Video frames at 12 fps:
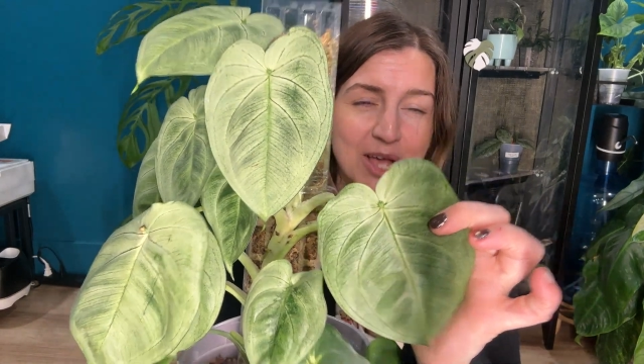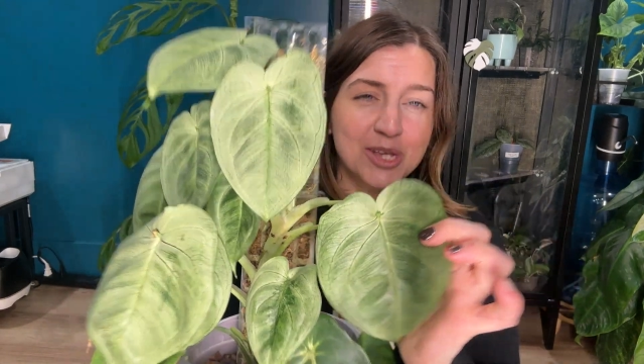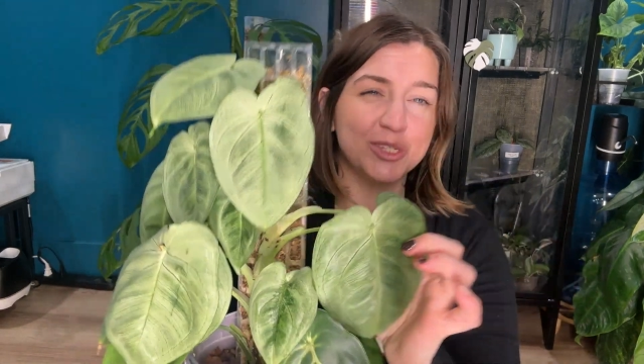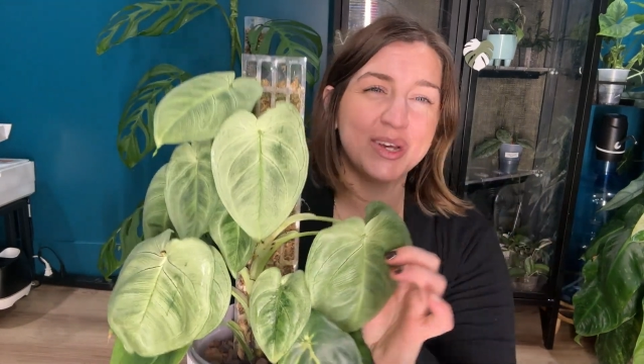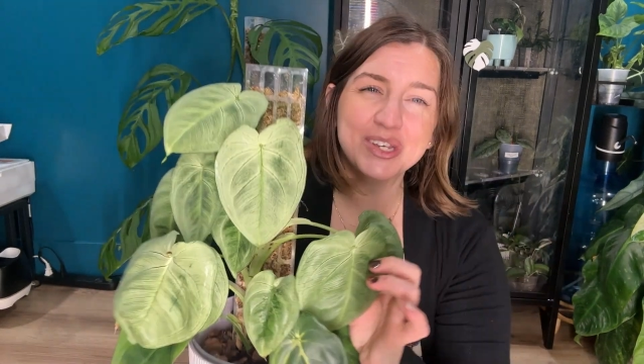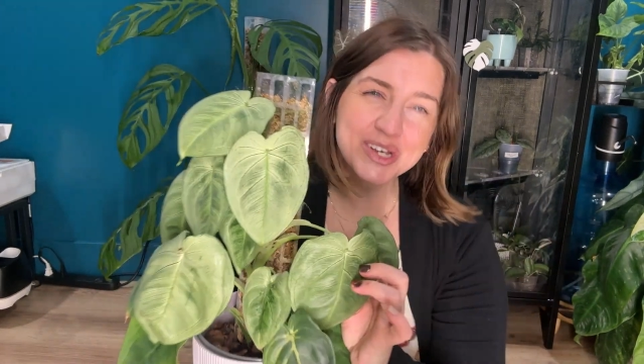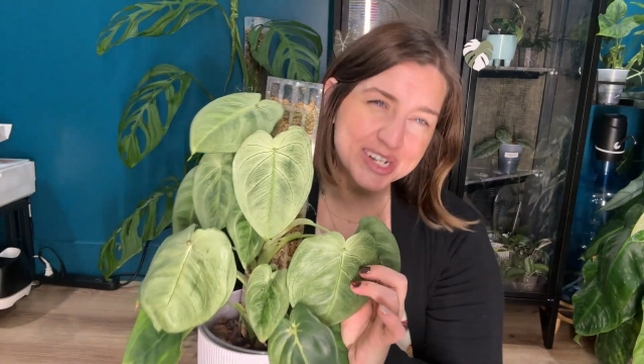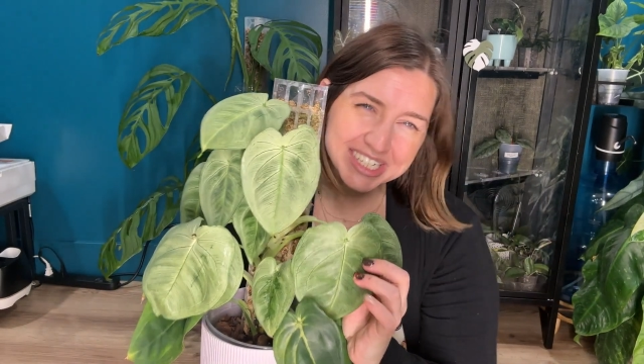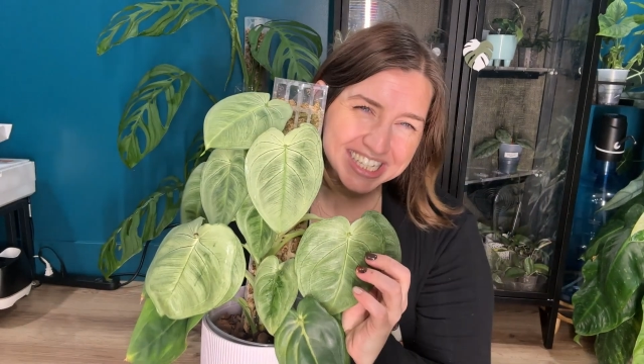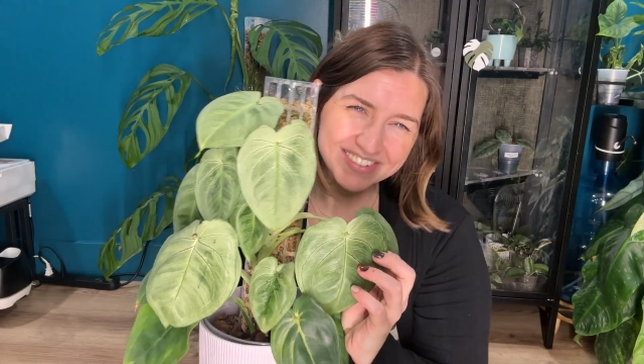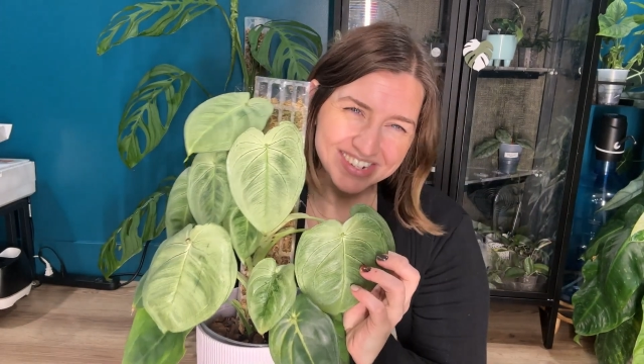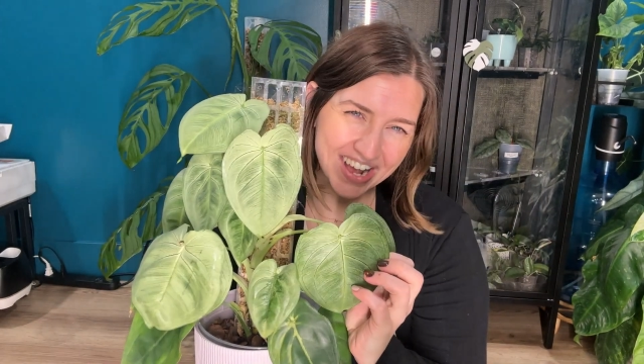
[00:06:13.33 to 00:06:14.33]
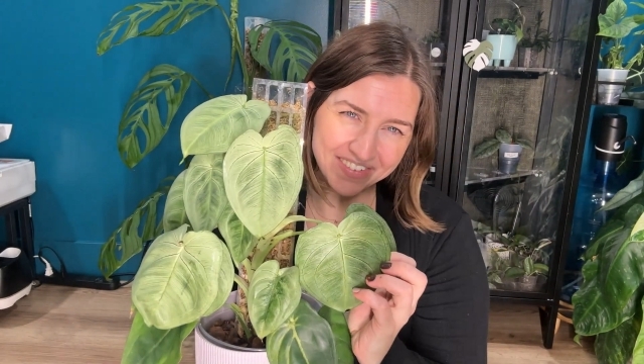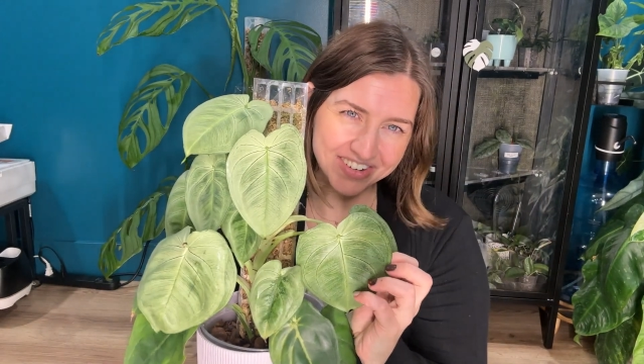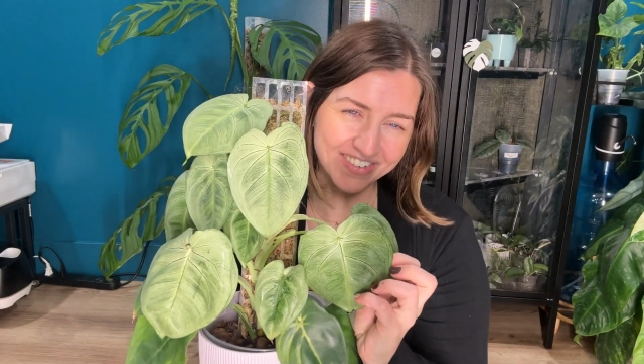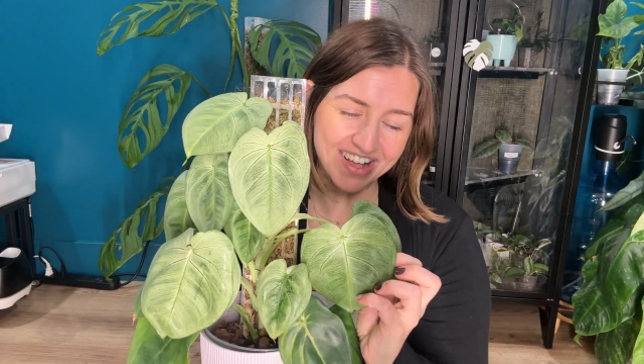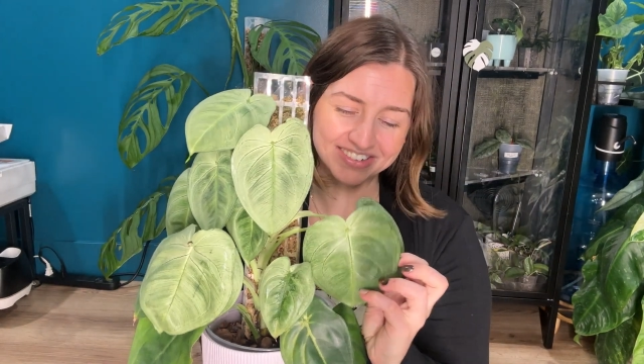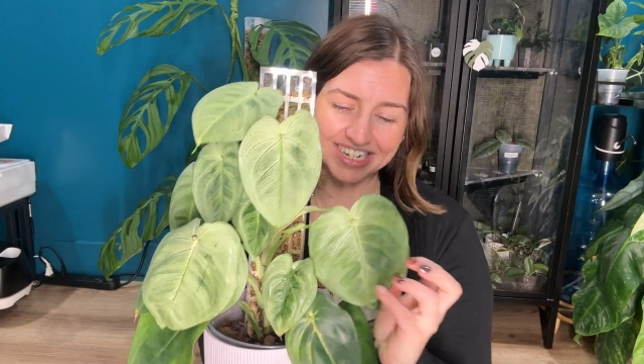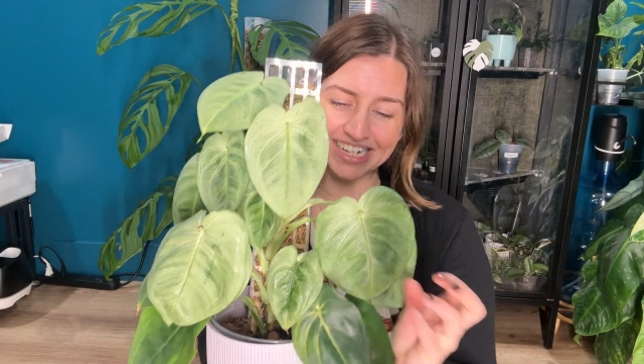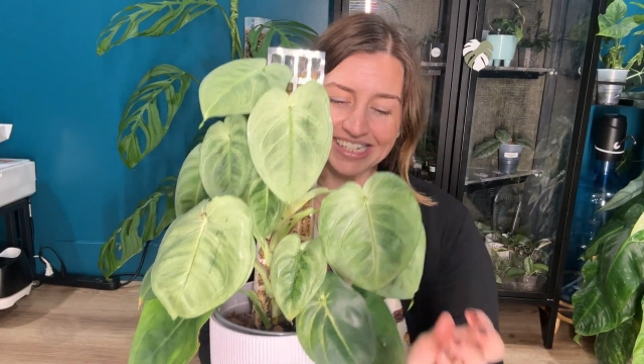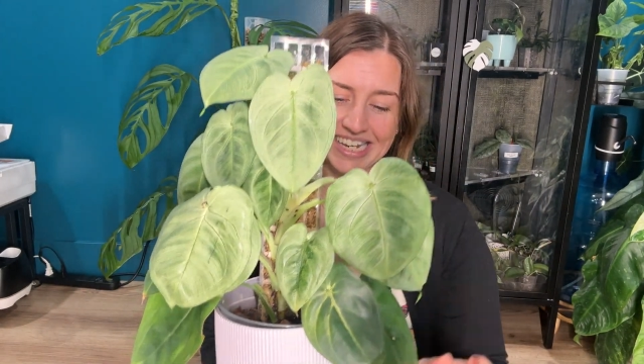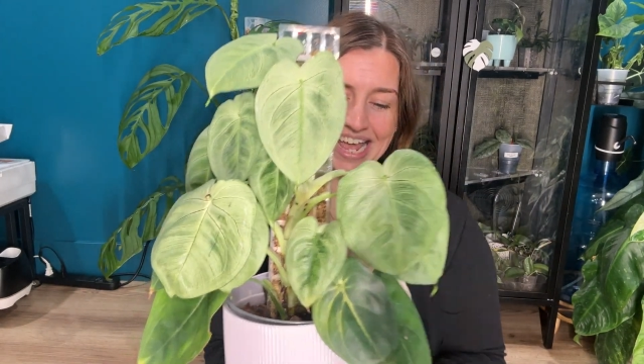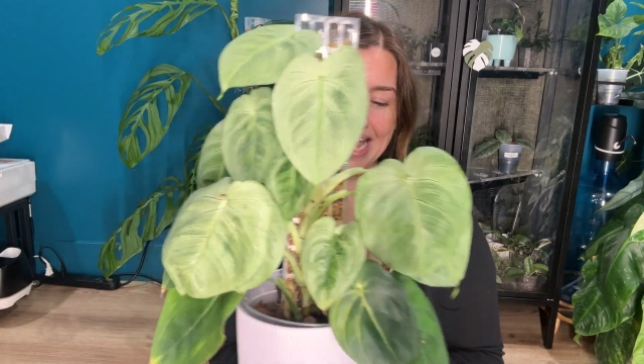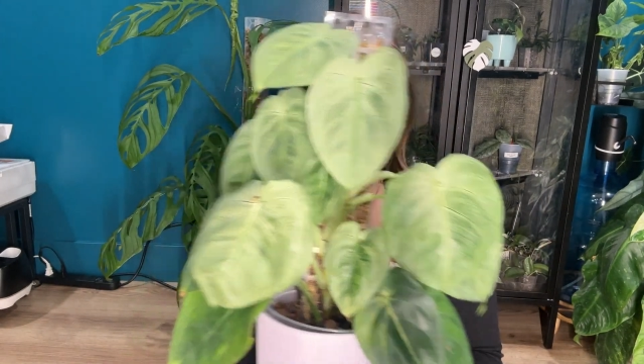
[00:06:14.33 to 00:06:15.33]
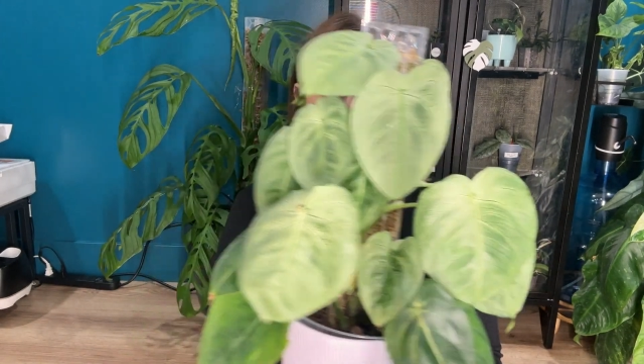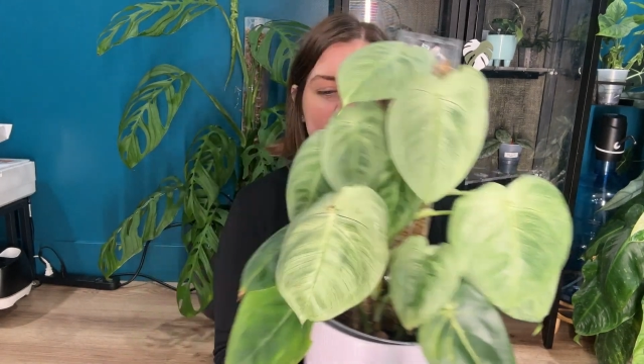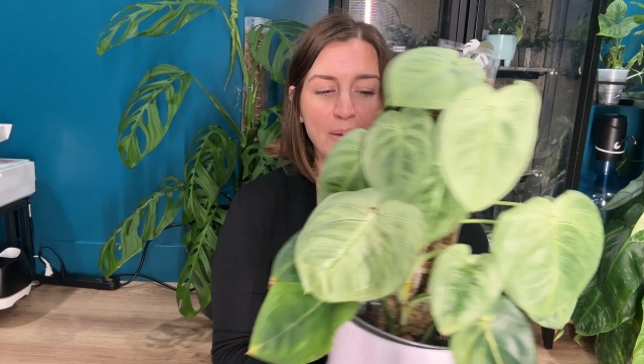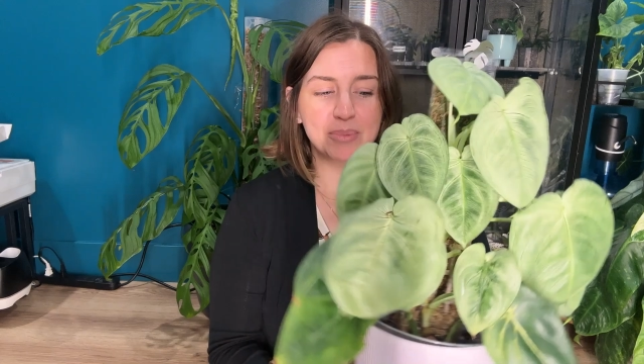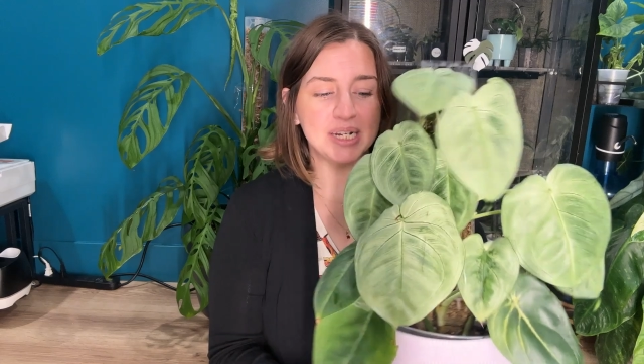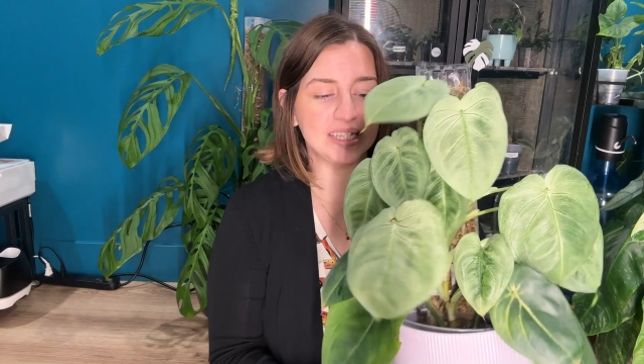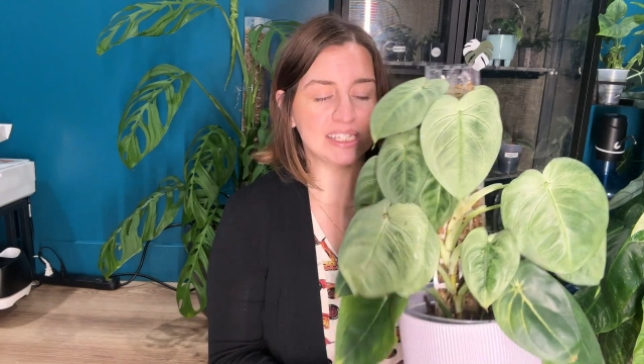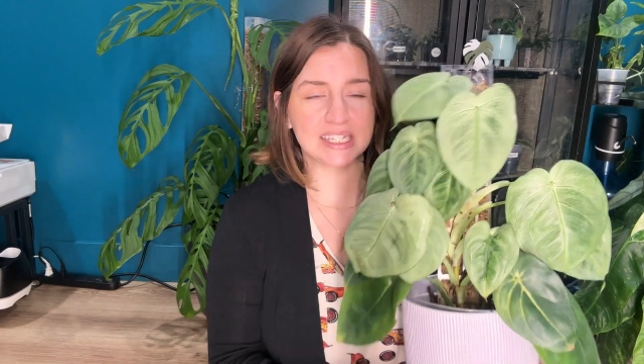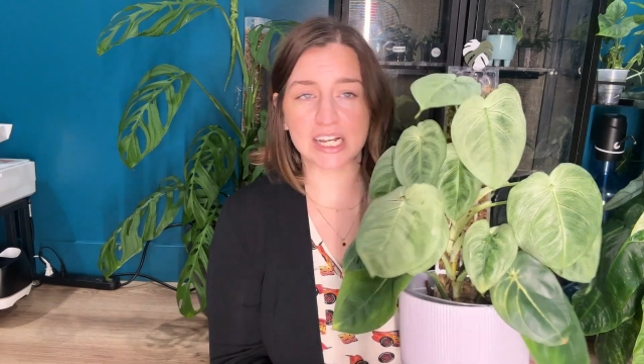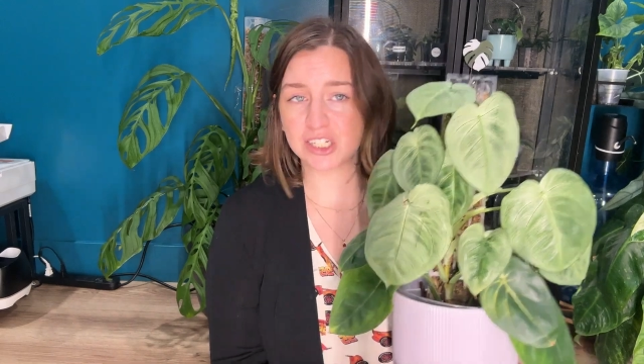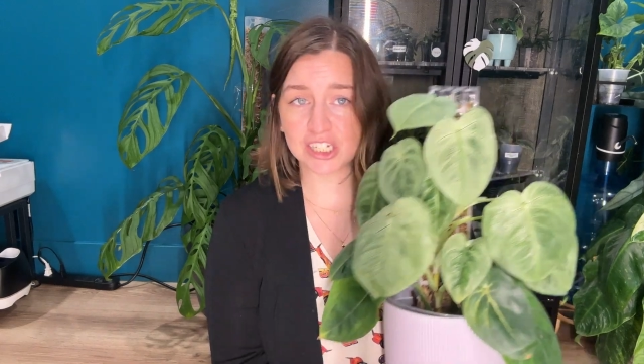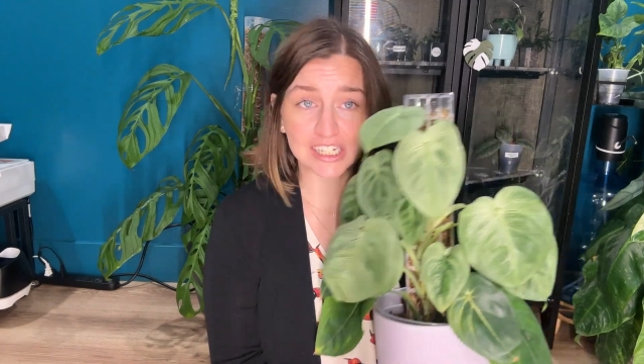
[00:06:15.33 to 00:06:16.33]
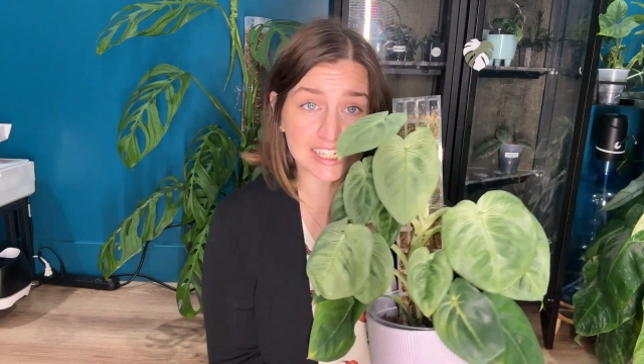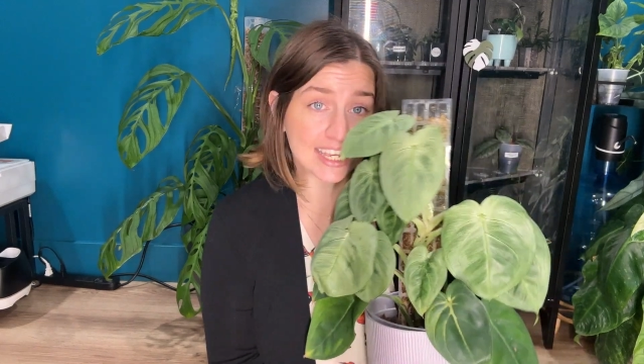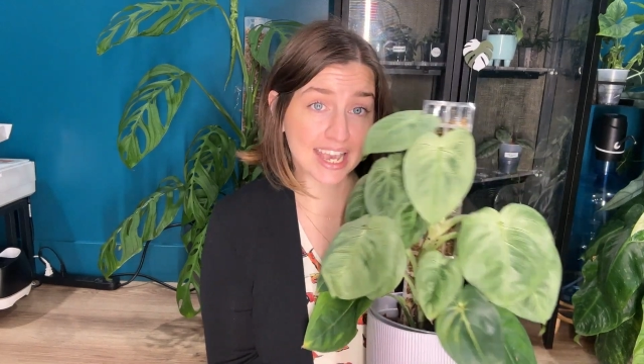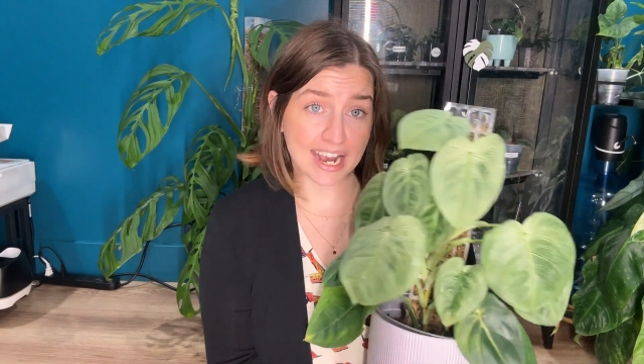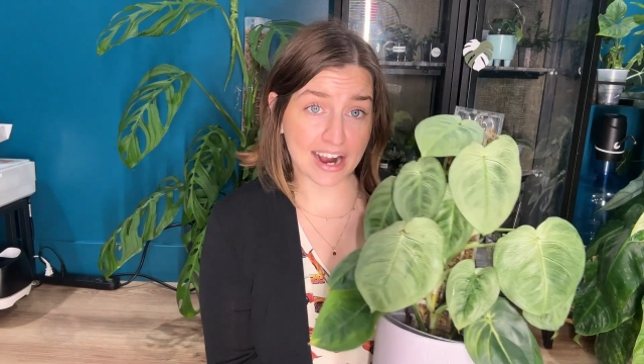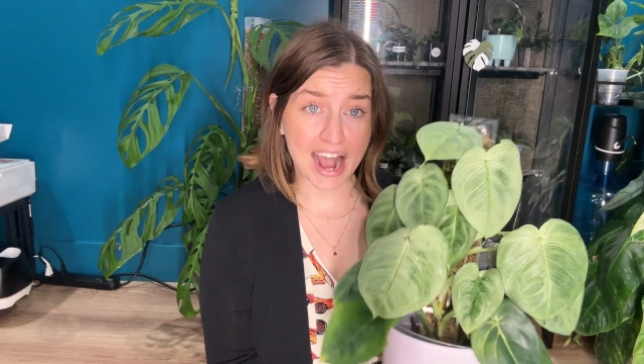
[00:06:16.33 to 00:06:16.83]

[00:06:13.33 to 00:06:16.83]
So I couldn't leave it out for Valentine's Day, but it's such easy care.